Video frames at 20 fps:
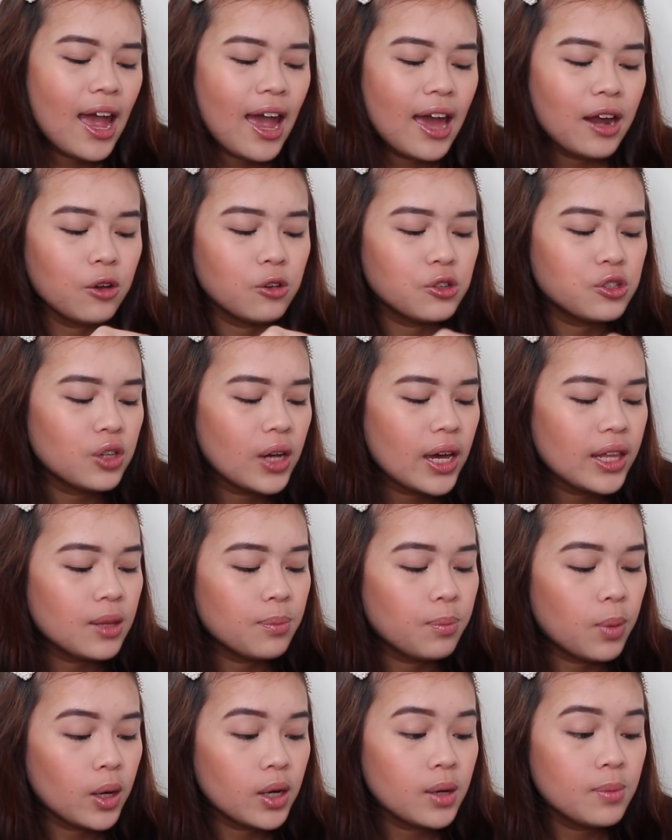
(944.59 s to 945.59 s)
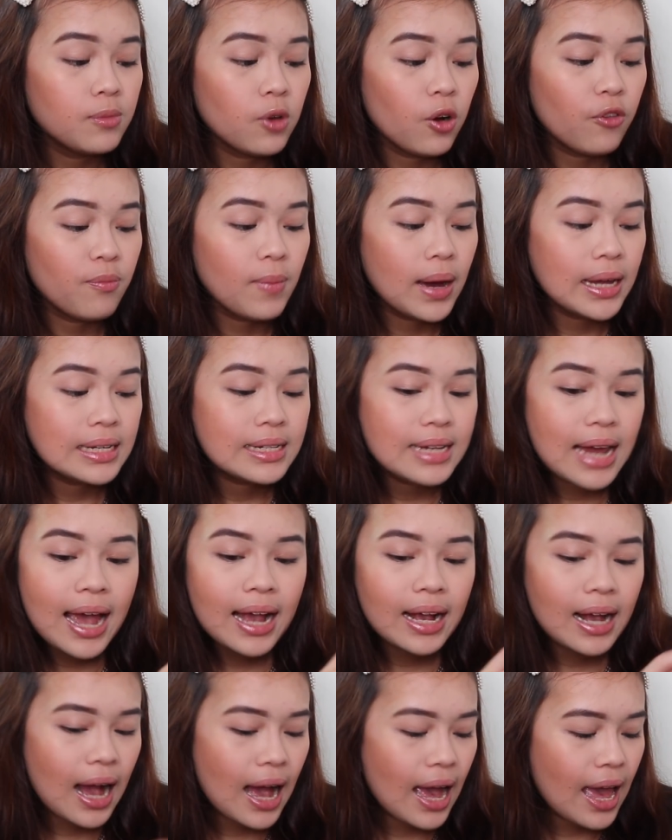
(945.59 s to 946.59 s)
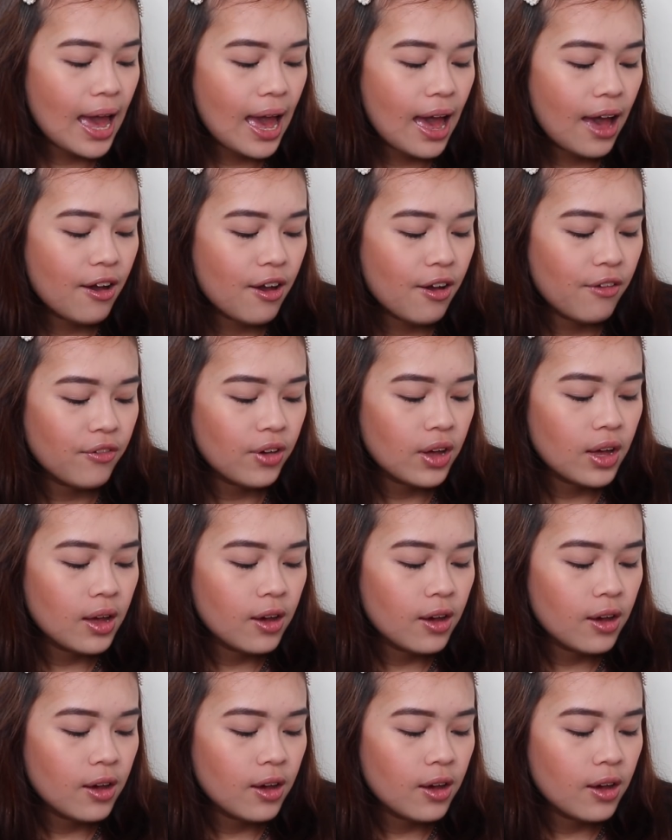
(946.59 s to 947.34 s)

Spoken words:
And also at the bottom of my deck, I have